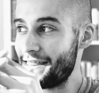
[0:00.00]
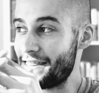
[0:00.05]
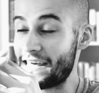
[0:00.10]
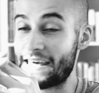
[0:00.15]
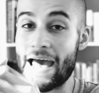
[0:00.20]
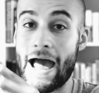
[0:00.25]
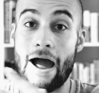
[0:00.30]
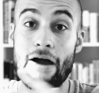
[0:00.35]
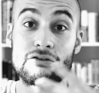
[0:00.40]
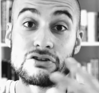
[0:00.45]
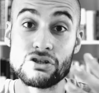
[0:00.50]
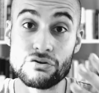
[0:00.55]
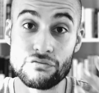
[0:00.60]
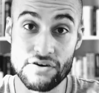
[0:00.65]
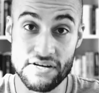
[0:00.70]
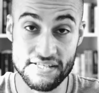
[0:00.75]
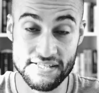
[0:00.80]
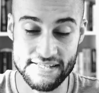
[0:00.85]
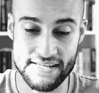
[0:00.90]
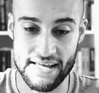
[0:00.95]
the
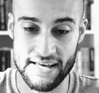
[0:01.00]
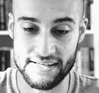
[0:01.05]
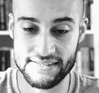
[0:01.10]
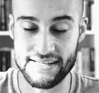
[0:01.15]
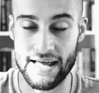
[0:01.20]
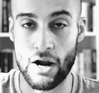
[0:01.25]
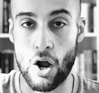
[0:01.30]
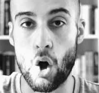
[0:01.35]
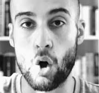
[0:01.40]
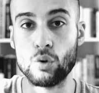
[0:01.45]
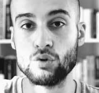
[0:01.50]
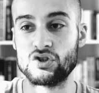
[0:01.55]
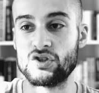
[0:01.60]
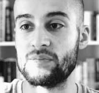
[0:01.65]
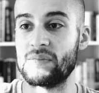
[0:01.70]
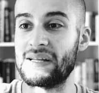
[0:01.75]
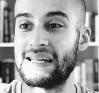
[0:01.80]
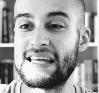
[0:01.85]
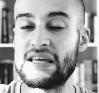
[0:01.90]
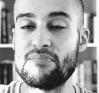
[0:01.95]
characteristics that
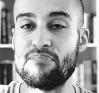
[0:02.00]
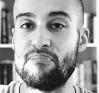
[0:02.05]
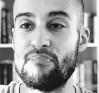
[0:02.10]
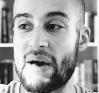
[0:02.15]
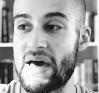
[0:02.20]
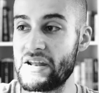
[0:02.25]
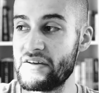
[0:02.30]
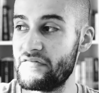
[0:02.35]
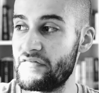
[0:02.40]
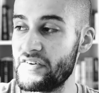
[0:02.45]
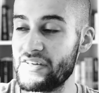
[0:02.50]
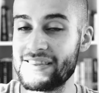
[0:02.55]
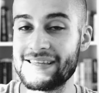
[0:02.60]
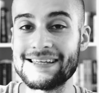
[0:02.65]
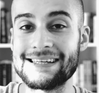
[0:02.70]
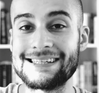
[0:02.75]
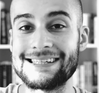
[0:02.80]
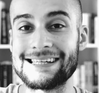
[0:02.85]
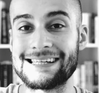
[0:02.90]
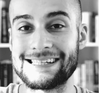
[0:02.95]
ultimately benefit
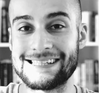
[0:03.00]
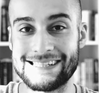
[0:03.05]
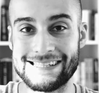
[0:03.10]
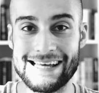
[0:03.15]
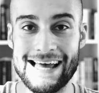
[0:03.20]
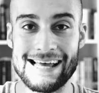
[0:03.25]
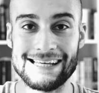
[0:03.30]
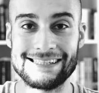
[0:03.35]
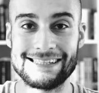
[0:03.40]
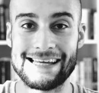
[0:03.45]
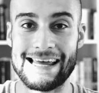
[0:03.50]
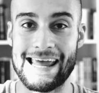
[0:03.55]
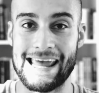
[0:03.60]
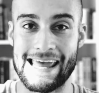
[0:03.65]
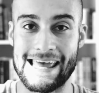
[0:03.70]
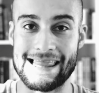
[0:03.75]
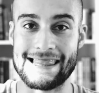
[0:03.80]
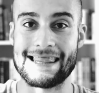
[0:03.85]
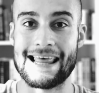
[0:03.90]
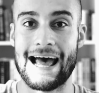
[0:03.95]
the success
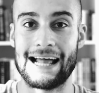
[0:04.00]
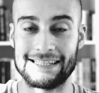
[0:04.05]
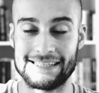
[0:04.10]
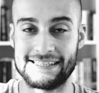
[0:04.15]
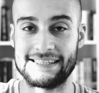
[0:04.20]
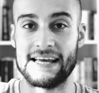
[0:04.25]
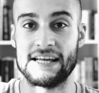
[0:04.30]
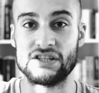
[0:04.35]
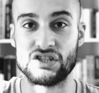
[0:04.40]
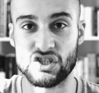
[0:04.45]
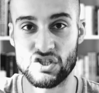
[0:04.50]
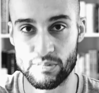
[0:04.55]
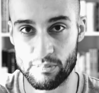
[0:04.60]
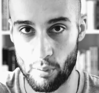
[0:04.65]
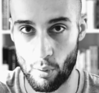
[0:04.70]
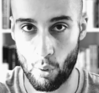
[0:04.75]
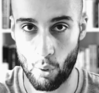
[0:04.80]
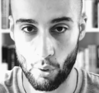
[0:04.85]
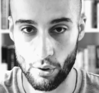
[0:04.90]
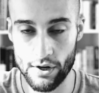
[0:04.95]
in that said
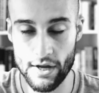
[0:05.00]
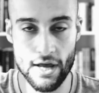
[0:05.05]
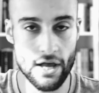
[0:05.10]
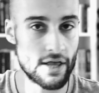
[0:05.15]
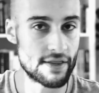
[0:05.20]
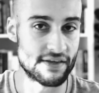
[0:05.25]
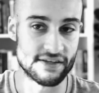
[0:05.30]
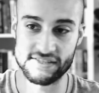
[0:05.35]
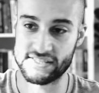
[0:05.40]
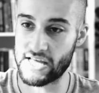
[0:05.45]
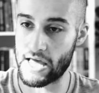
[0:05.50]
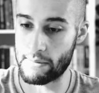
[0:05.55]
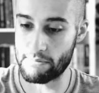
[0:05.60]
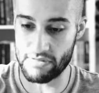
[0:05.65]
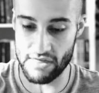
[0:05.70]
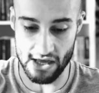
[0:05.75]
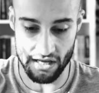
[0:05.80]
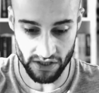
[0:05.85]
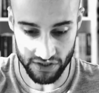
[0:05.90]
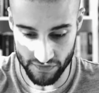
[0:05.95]
sport. The same
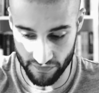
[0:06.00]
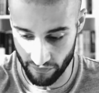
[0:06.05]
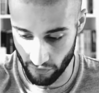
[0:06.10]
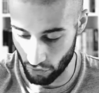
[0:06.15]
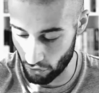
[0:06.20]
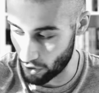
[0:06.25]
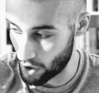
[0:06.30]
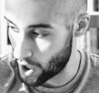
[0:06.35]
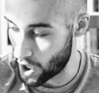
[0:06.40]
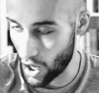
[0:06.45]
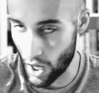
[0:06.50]
thing is for